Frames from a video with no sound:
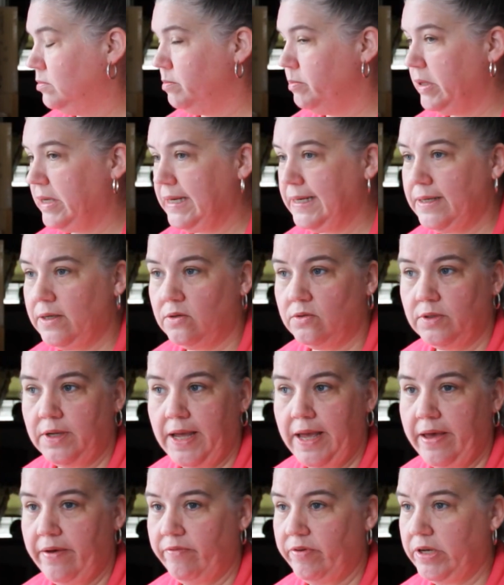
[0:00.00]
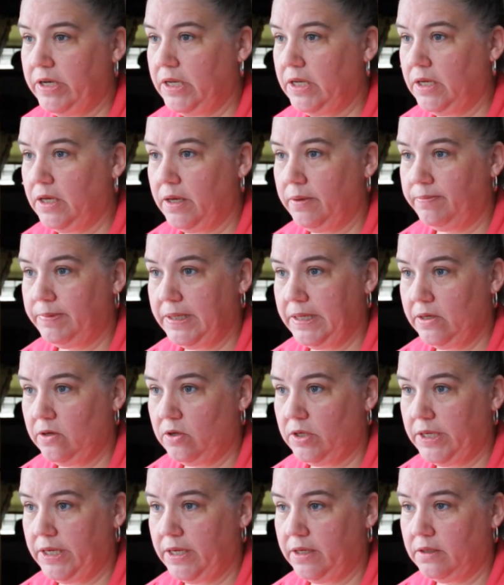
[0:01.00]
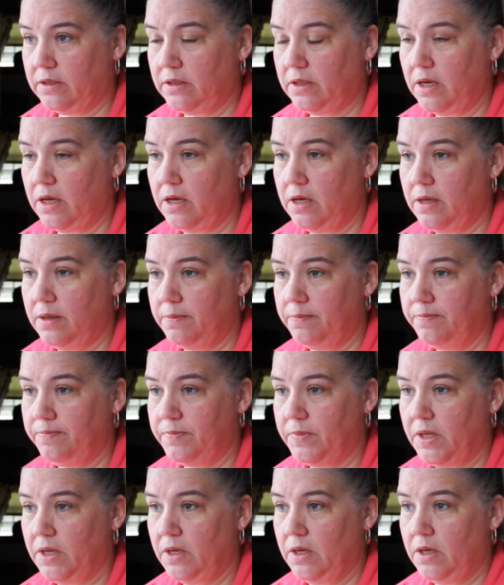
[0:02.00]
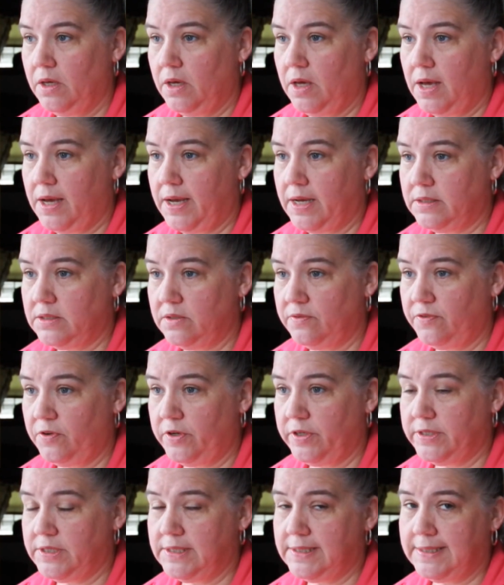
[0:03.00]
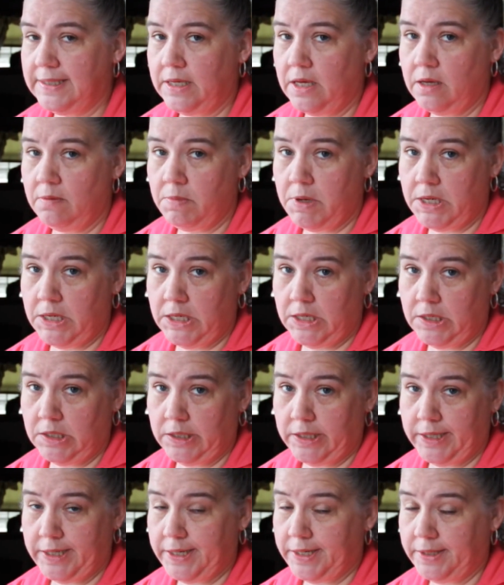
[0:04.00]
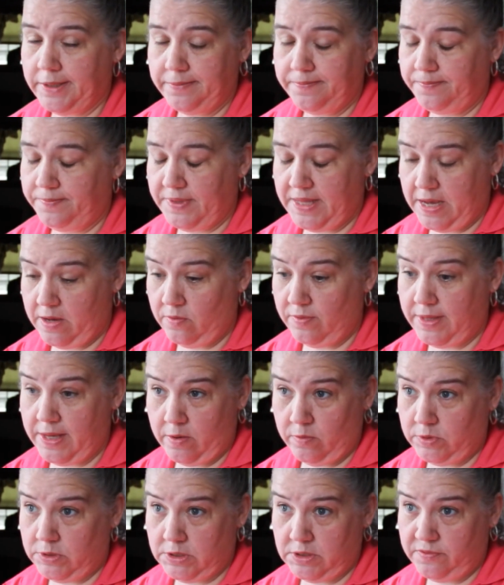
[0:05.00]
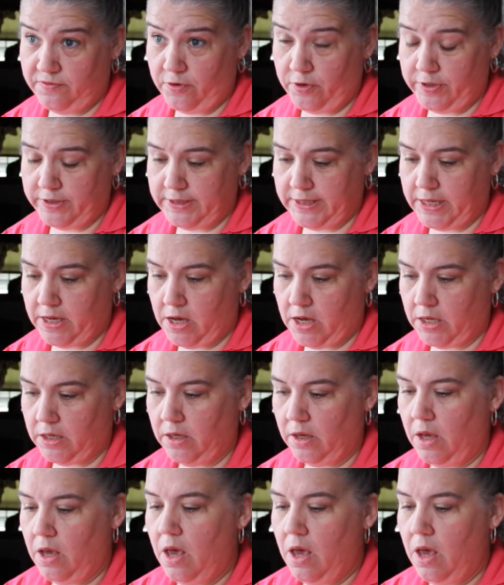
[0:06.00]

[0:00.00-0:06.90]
but I don't have any update on it. Um, I got so far as sticking my needle in it. That that was as far as I got.